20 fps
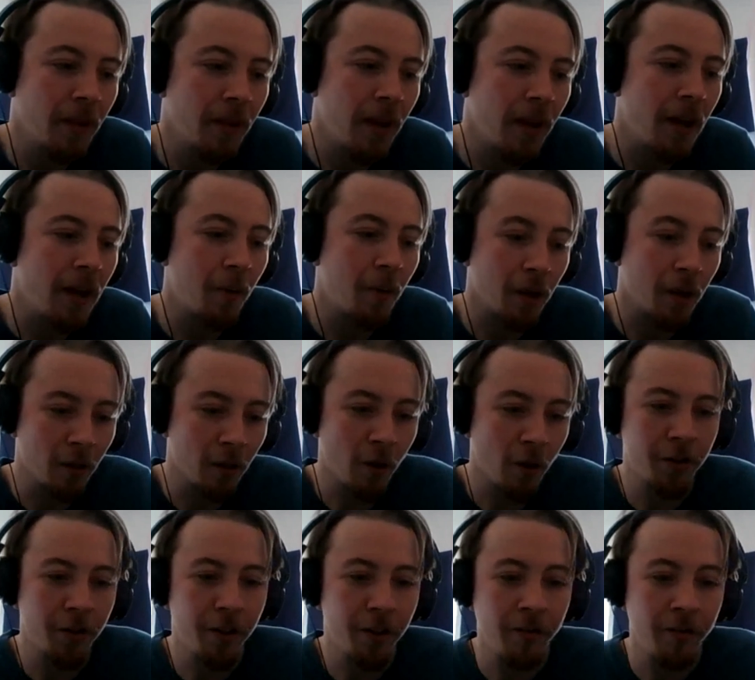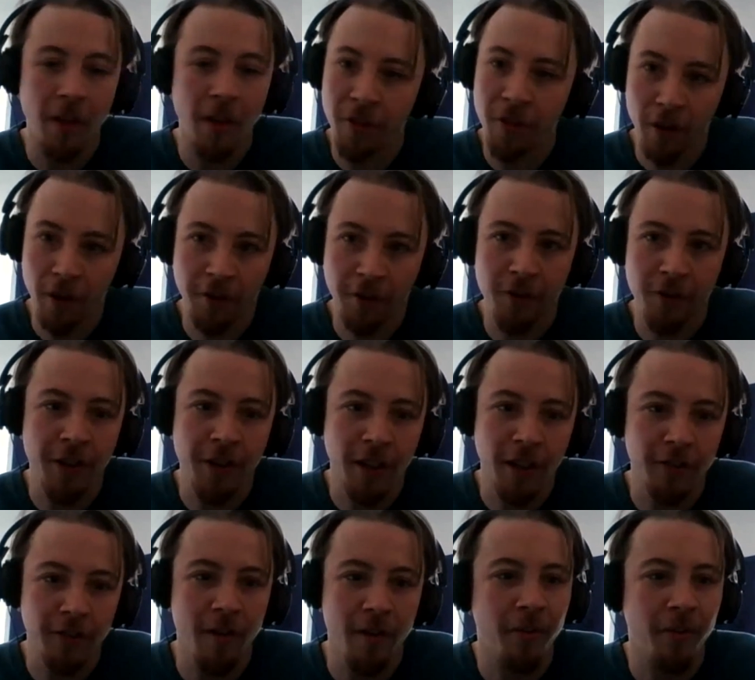Mark Lawther. I've done a few
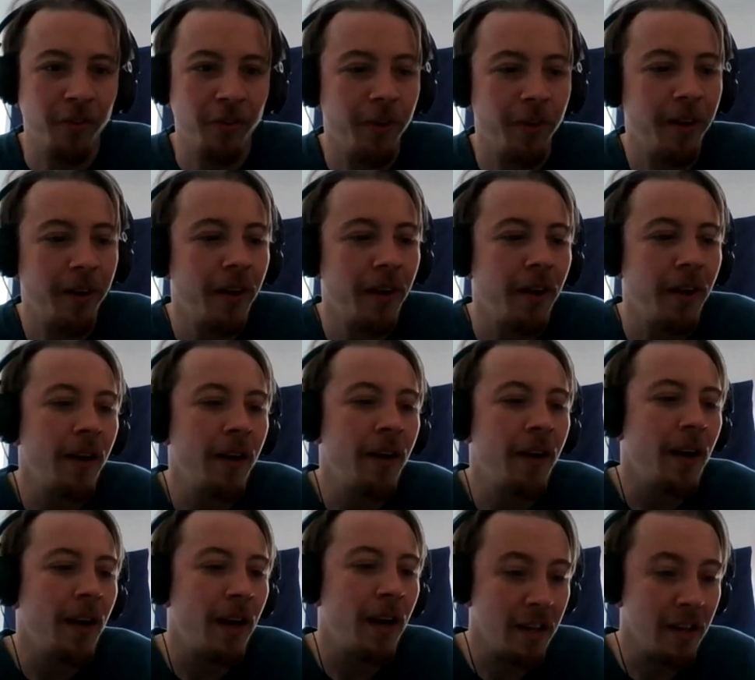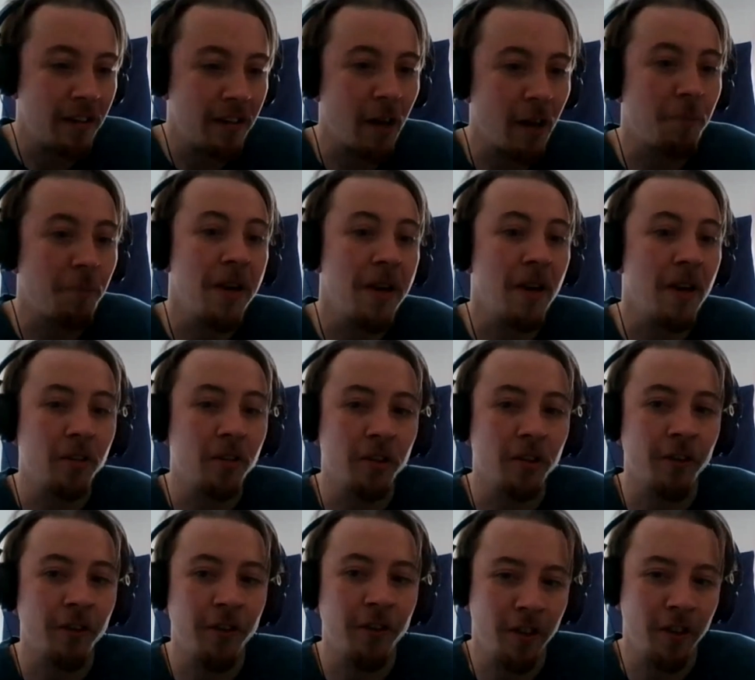things for him before, and he's helped me on
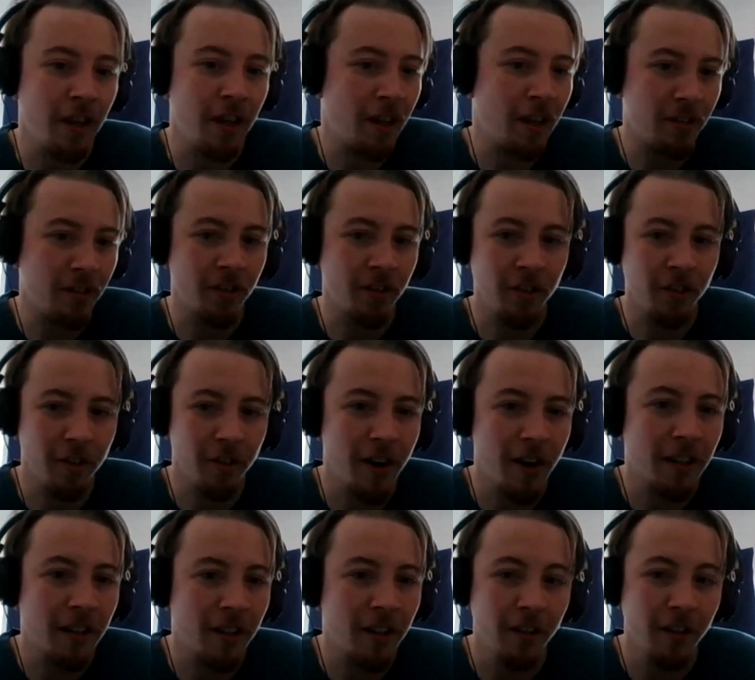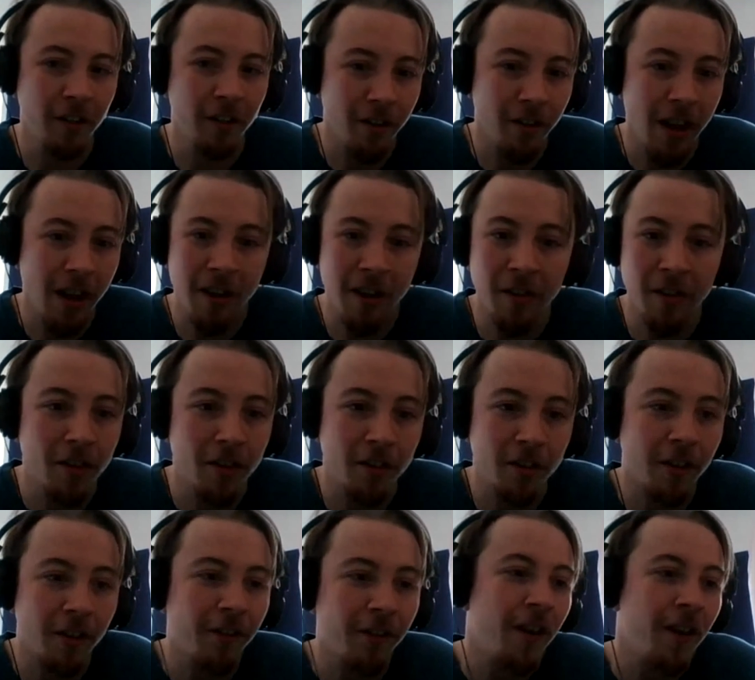stuff as like assistant director and driving and
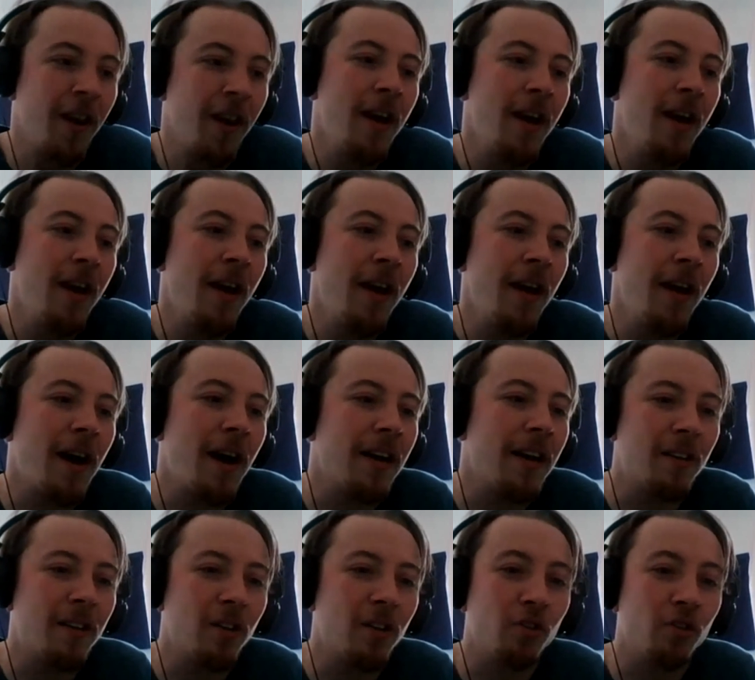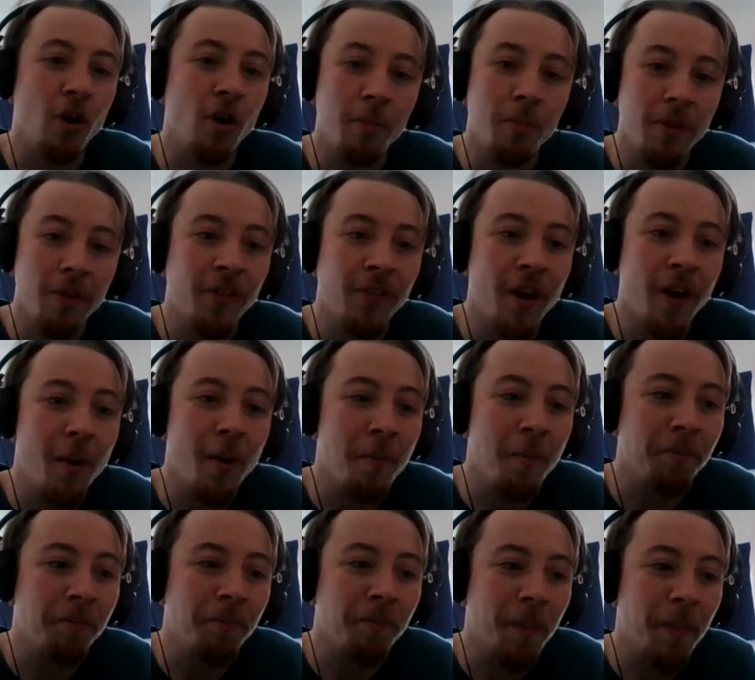stuff. And it's a zombie
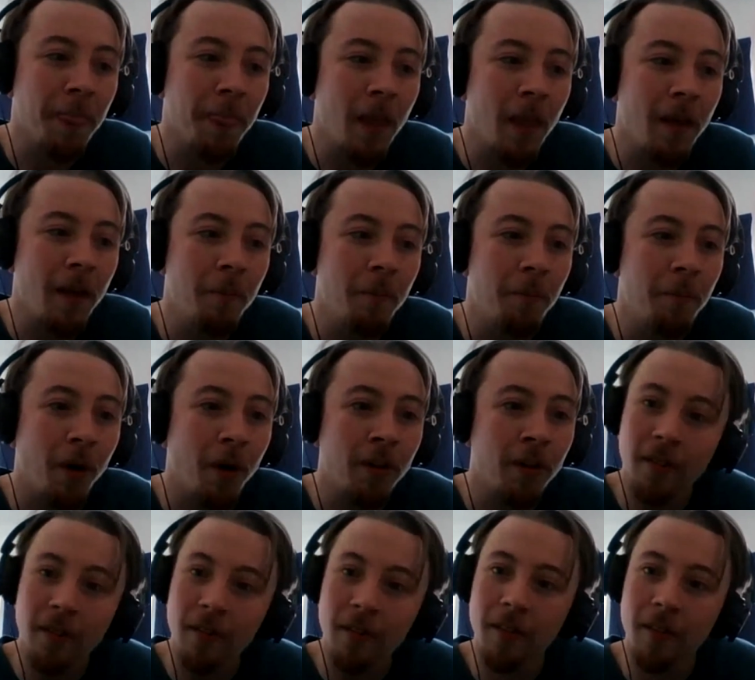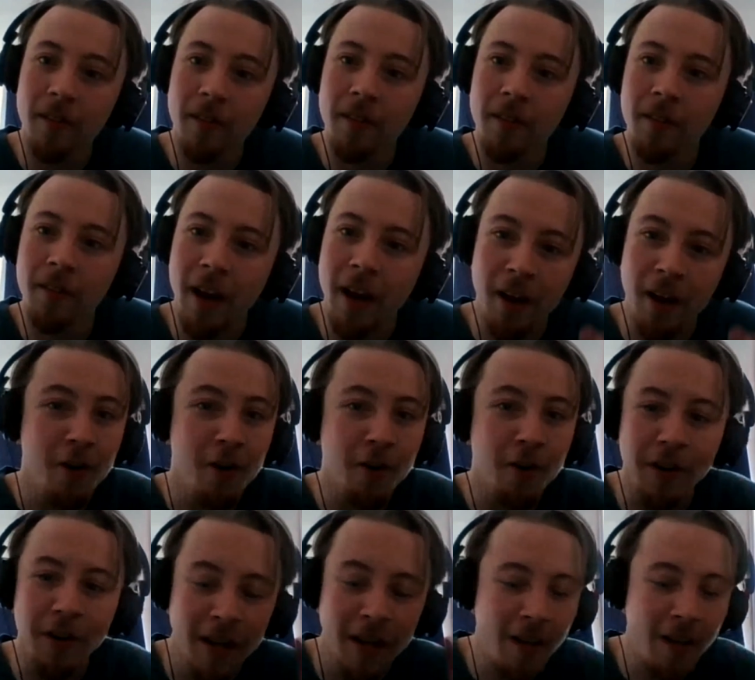film. But I
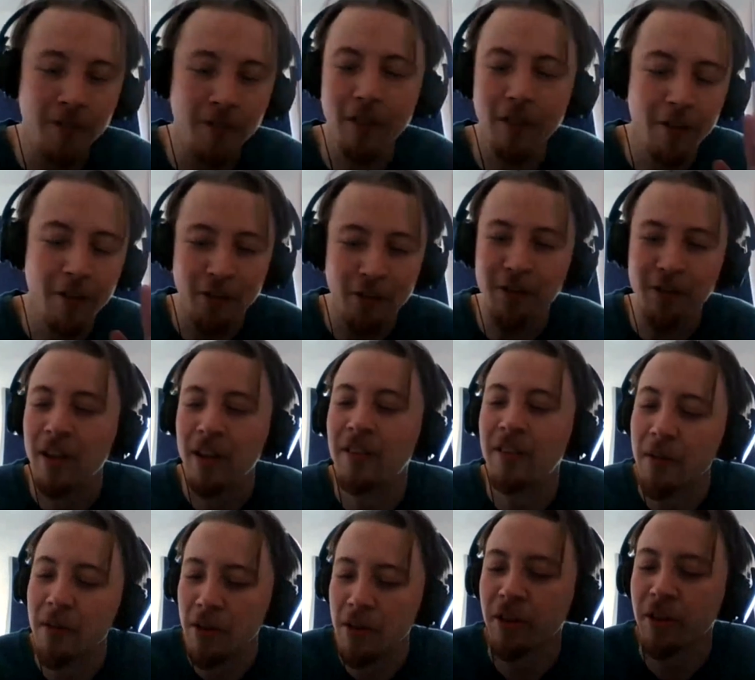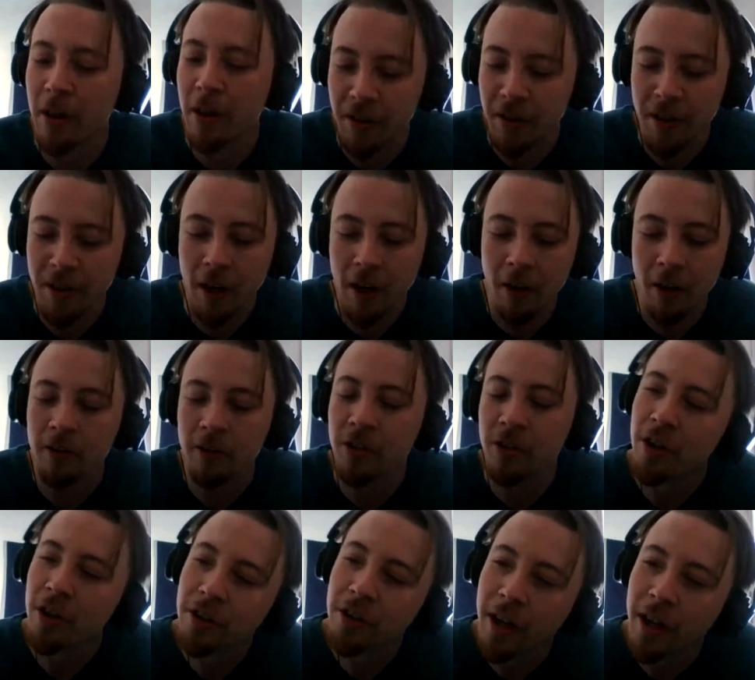know, as soon as he sent me a script, I was like,
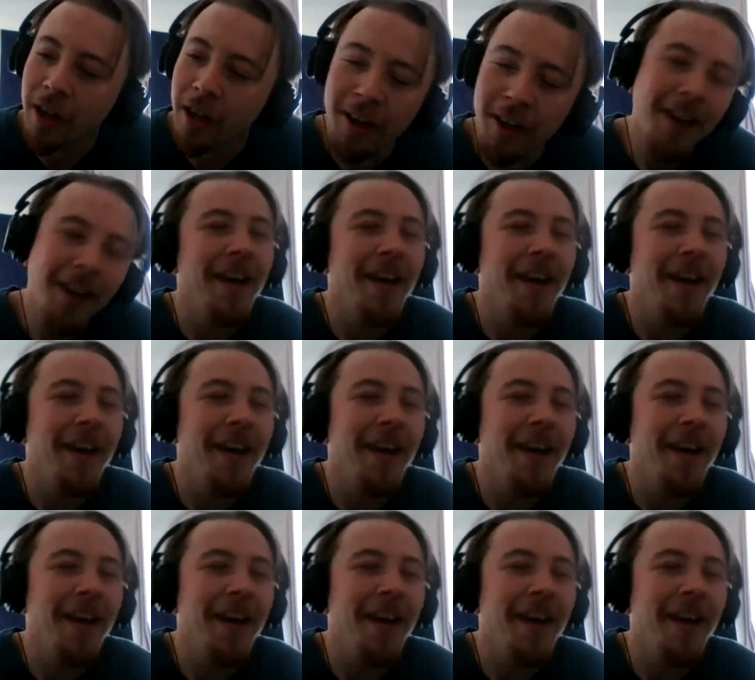seriously?